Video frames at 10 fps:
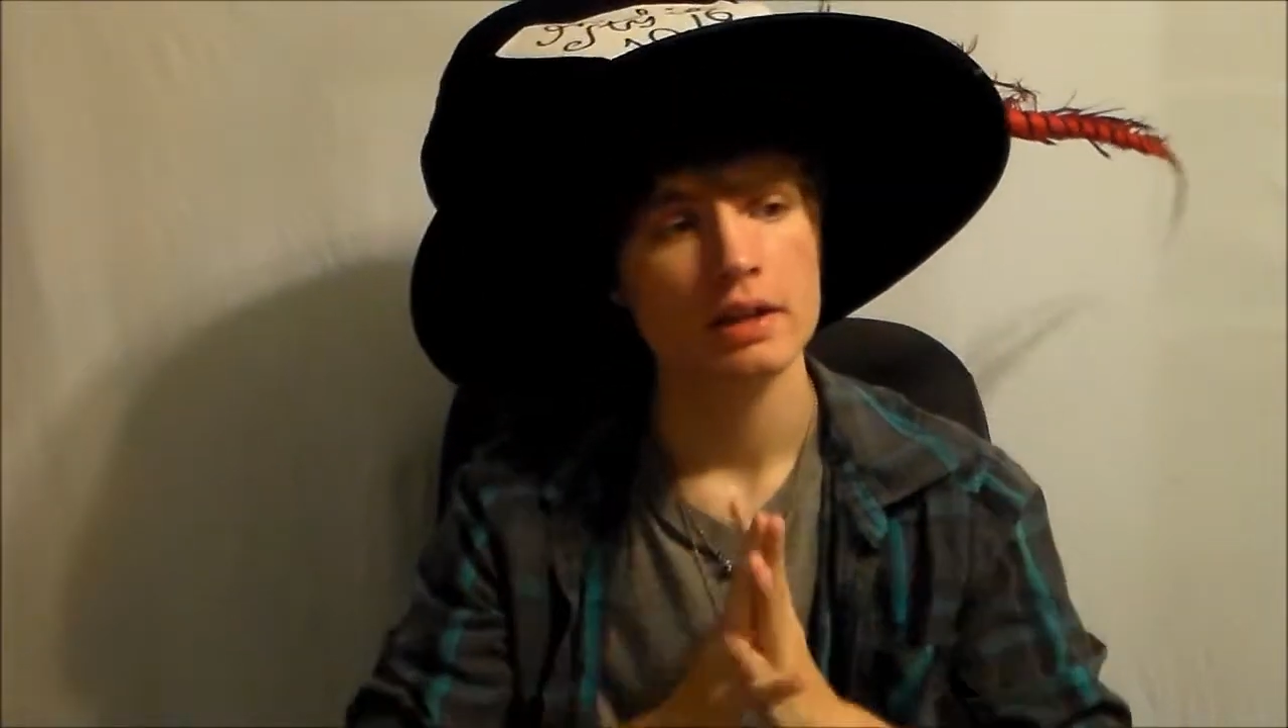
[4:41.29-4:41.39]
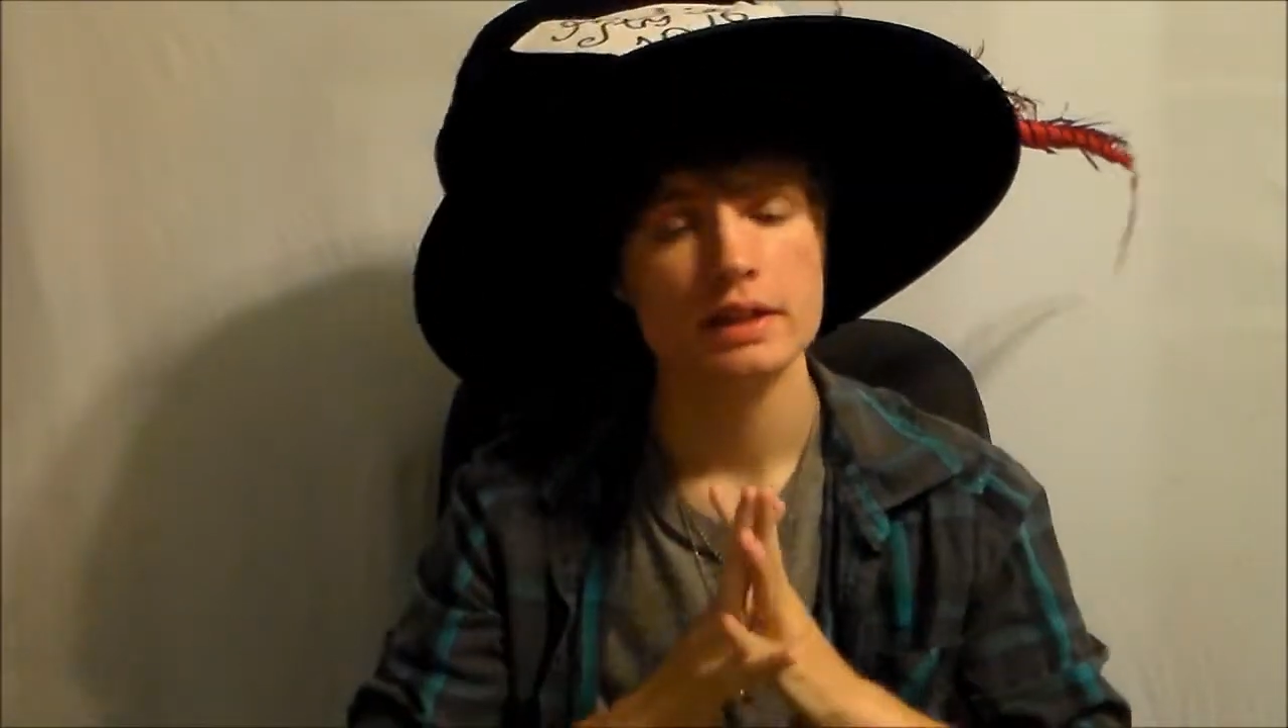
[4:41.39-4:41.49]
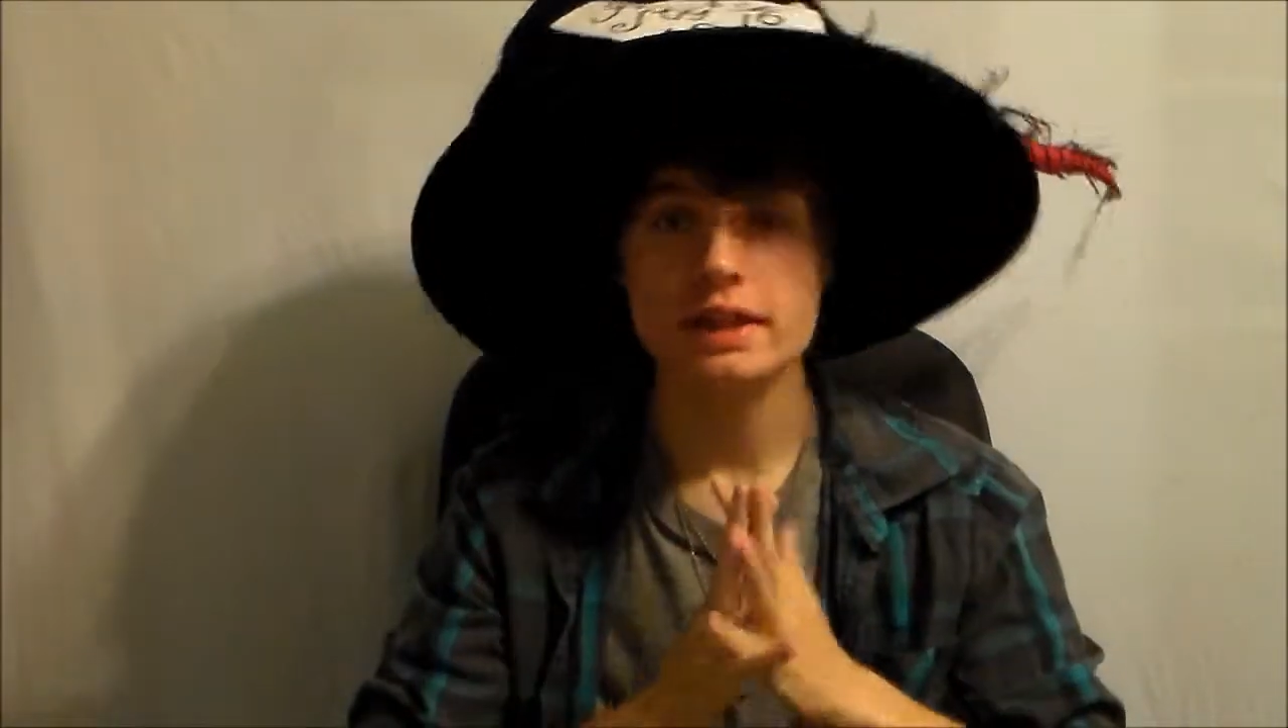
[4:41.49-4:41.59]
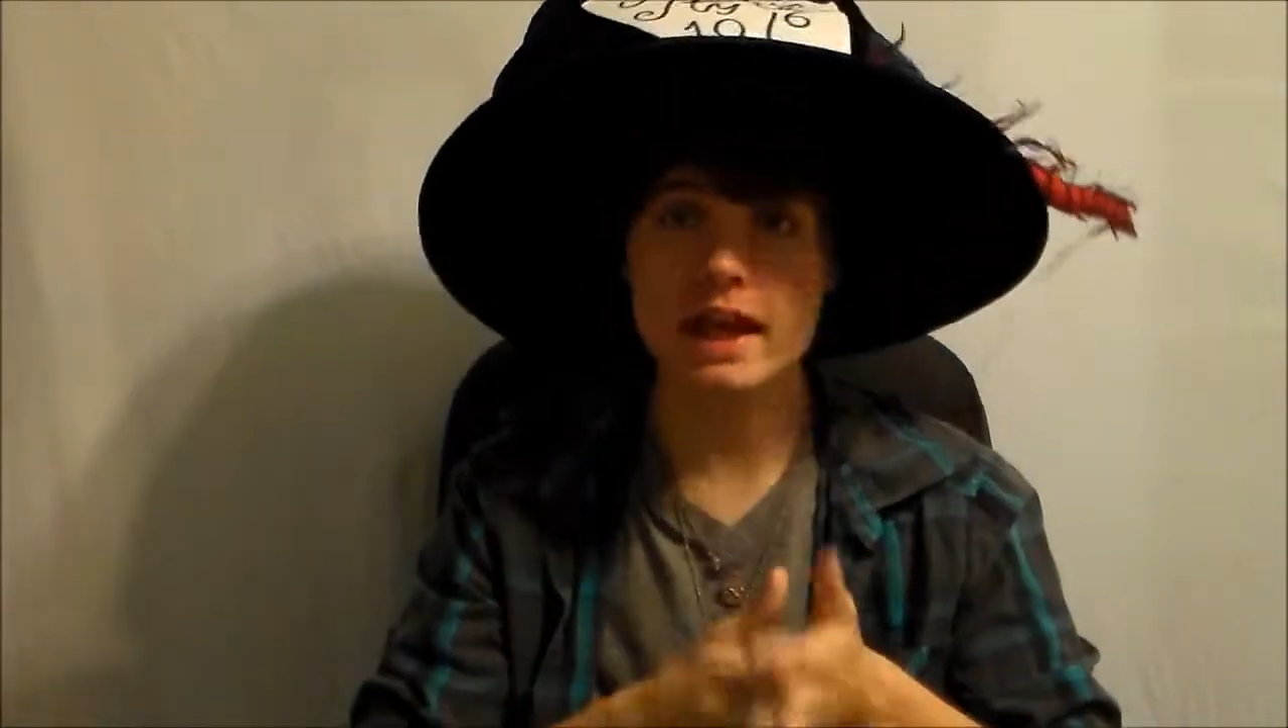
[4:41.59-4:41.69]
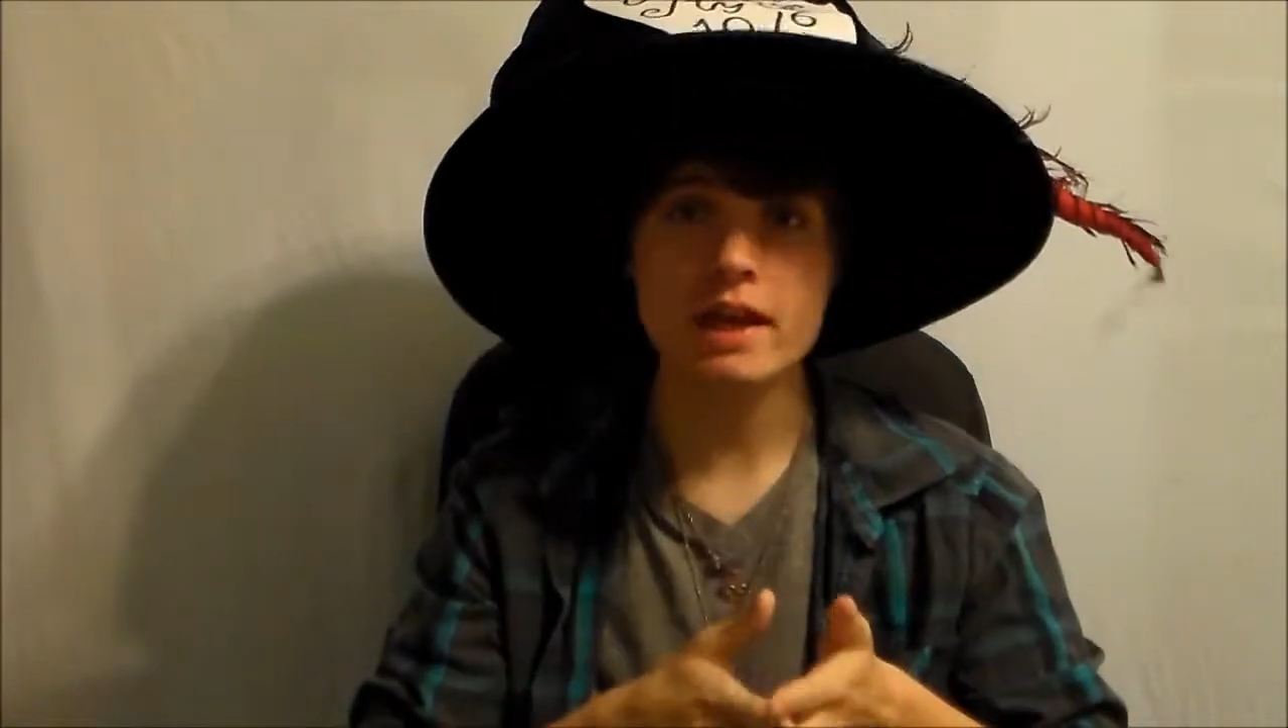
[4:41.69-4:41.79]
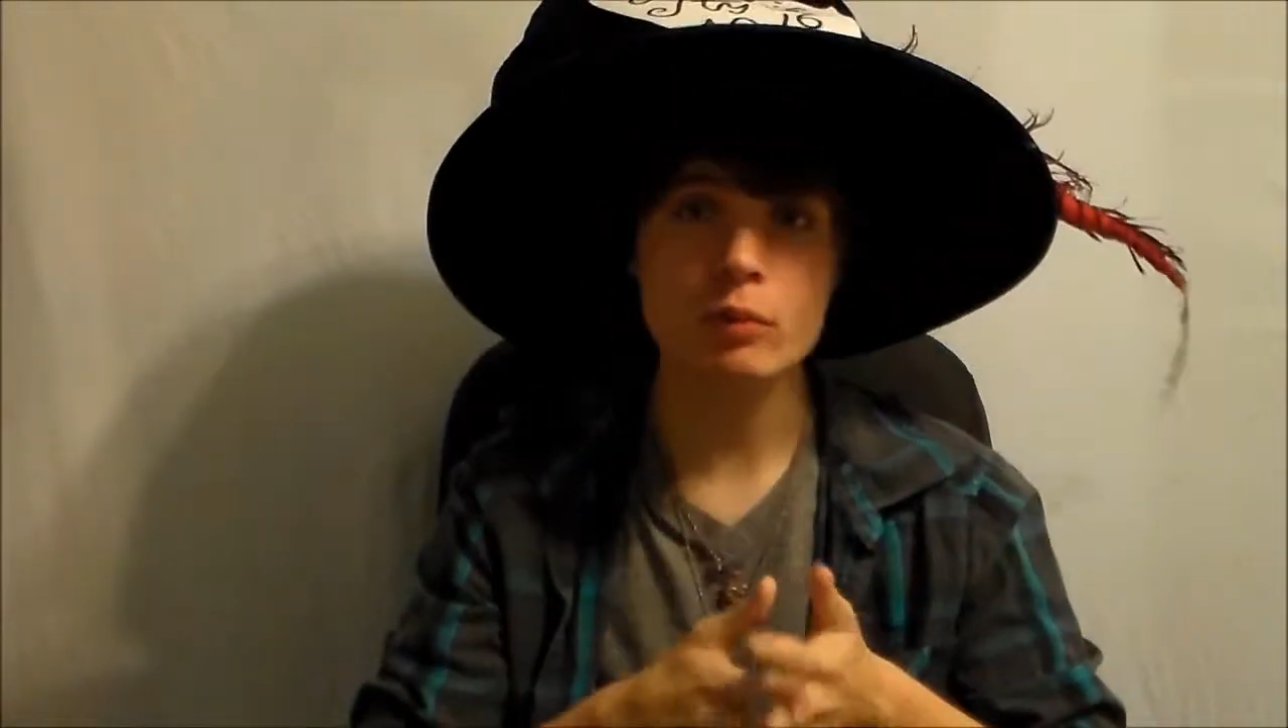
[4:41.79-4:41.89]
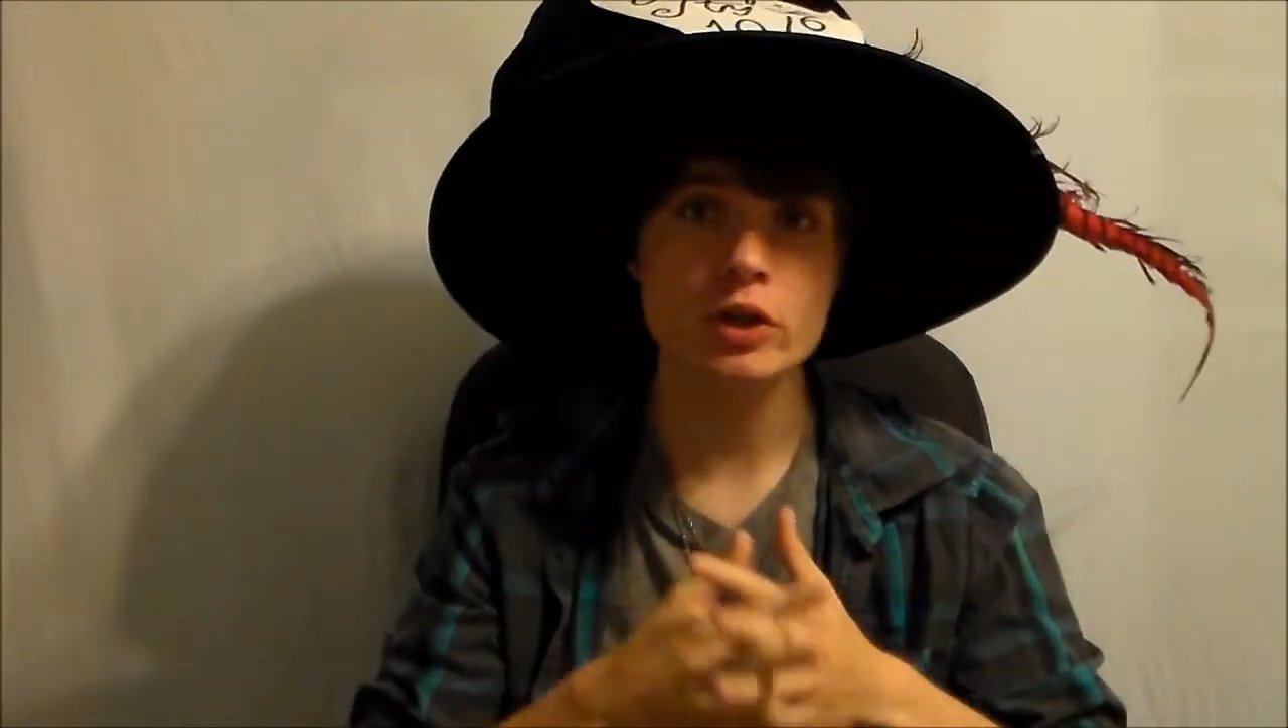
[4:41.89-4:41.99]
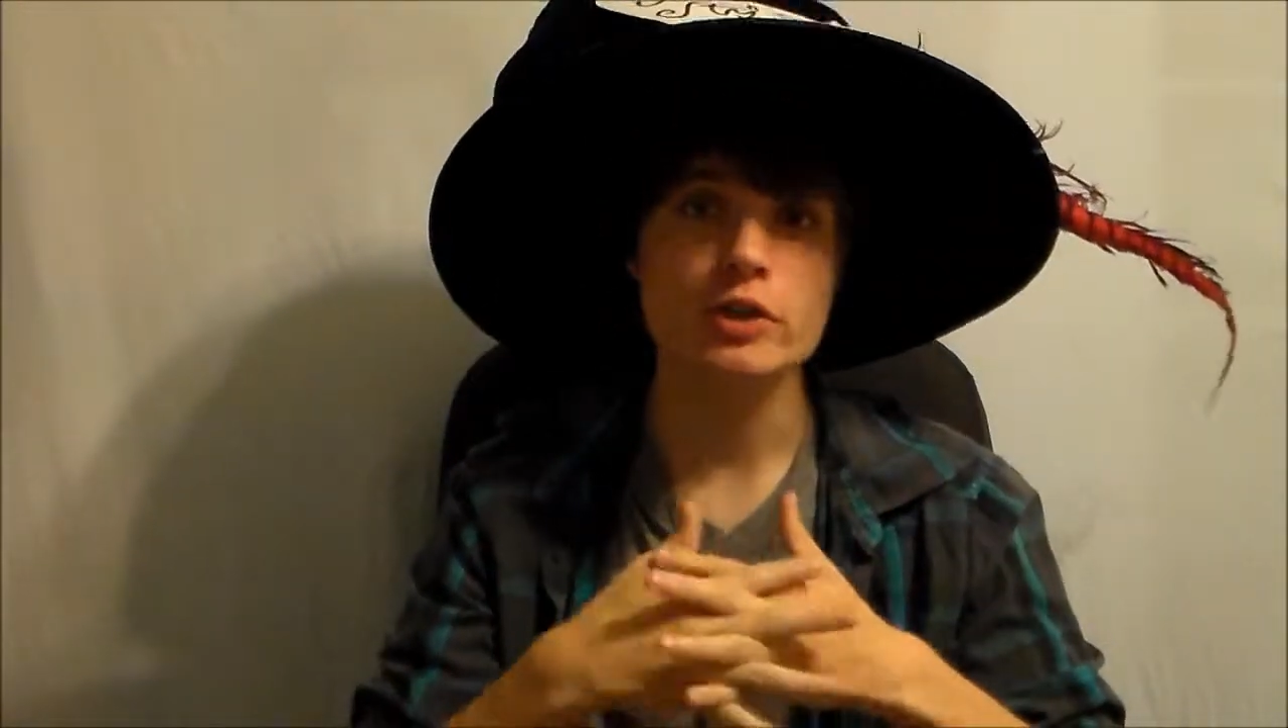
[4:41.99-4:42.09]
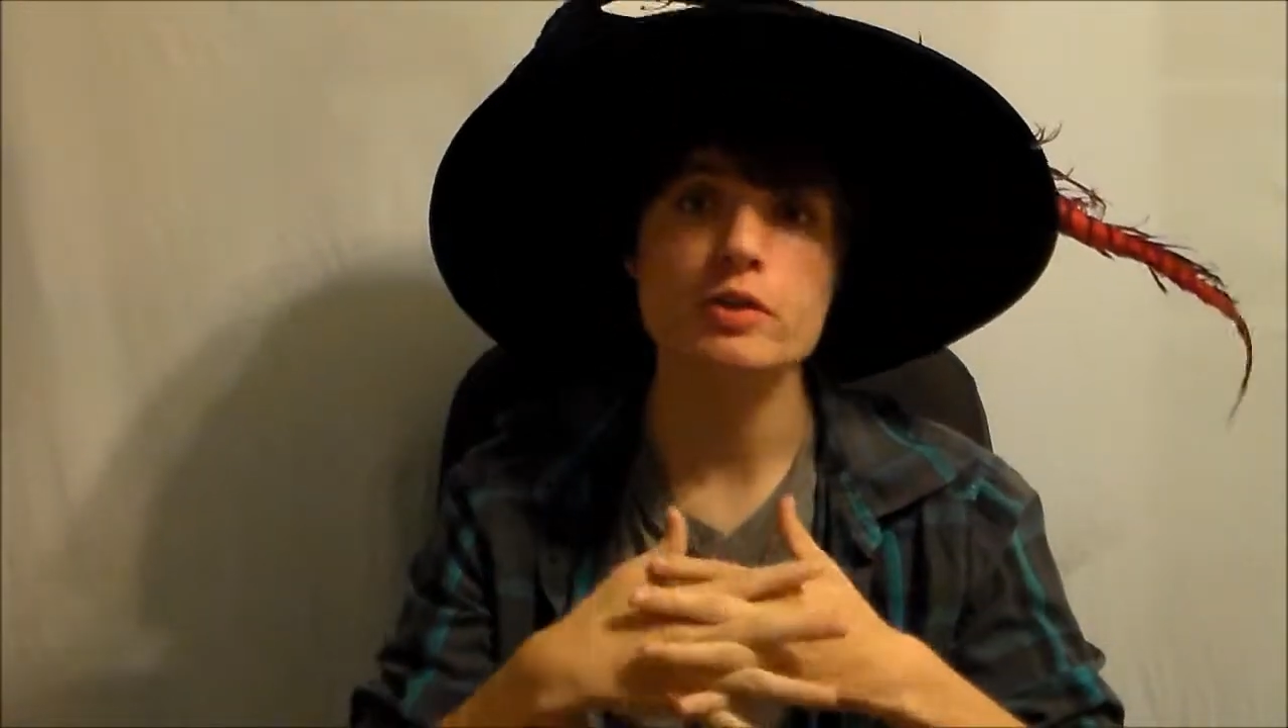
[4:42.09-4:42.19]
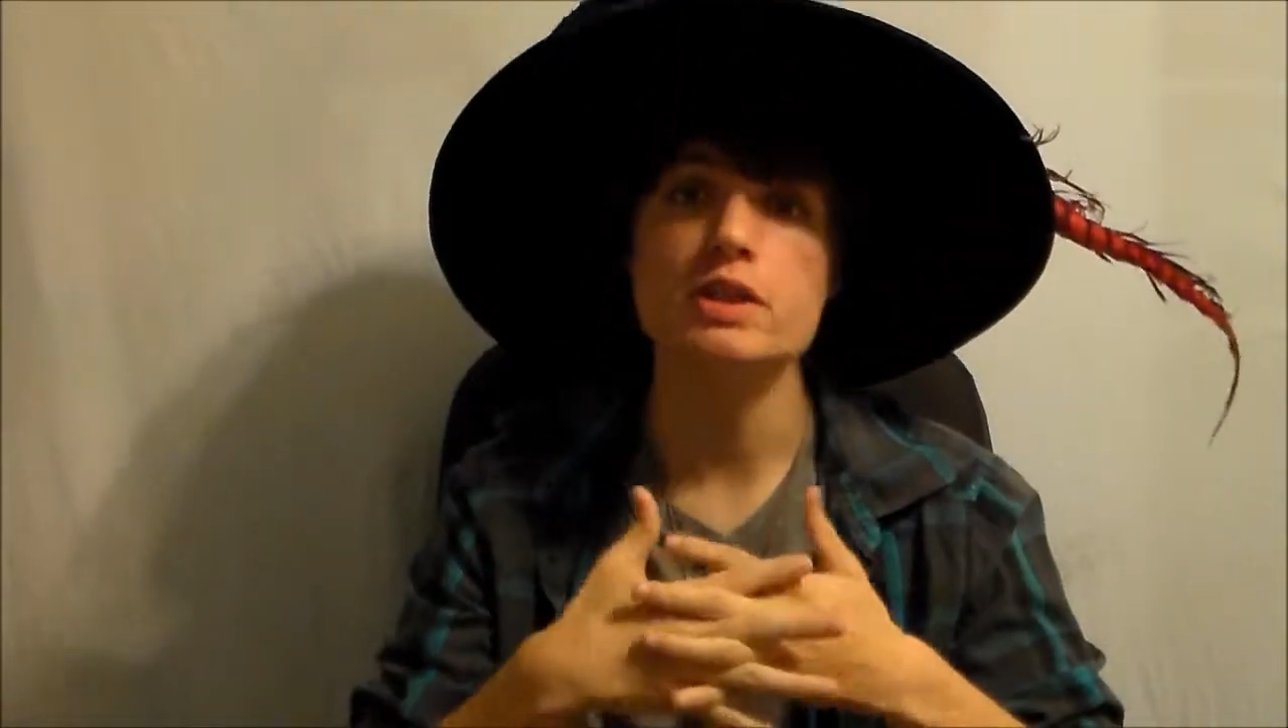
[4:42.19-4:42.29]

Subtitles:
Today we're going to do